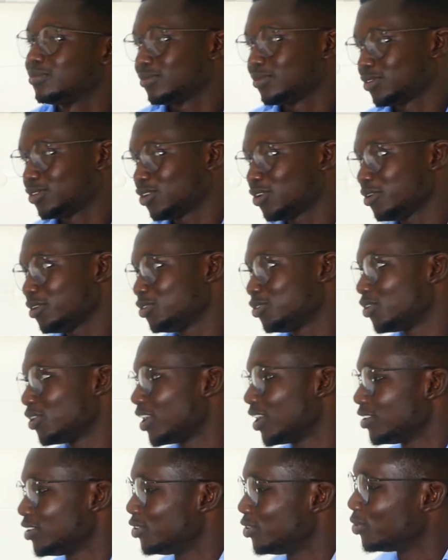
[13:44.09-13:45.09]
Sorry to
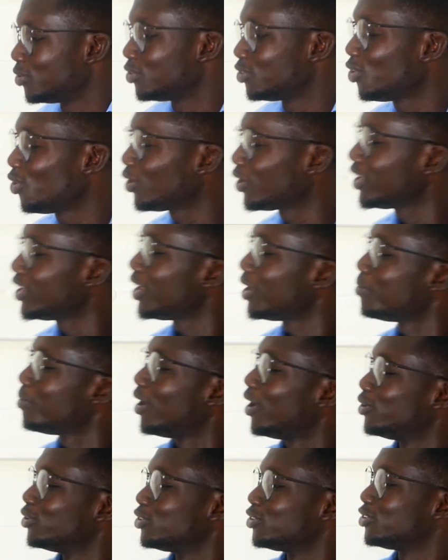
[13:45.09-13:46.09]
cut you. Talking
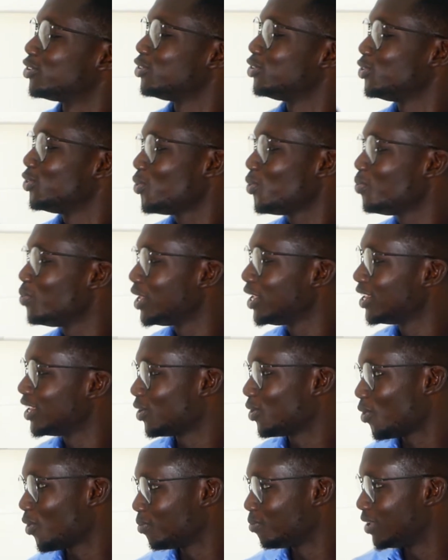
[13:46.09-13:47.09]
about you being a
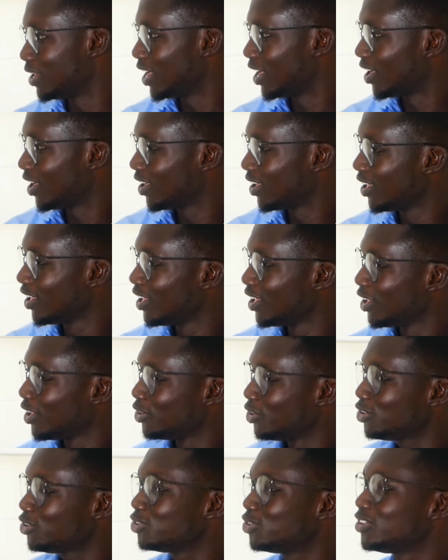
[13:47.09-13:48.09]
cobbler,
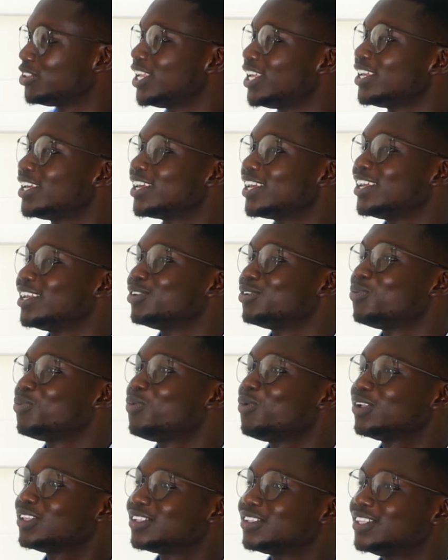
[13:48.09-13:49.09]
don't you think is
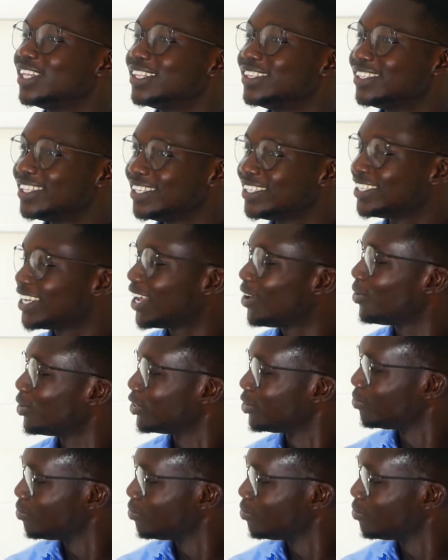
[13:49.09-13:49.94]
what the teacher was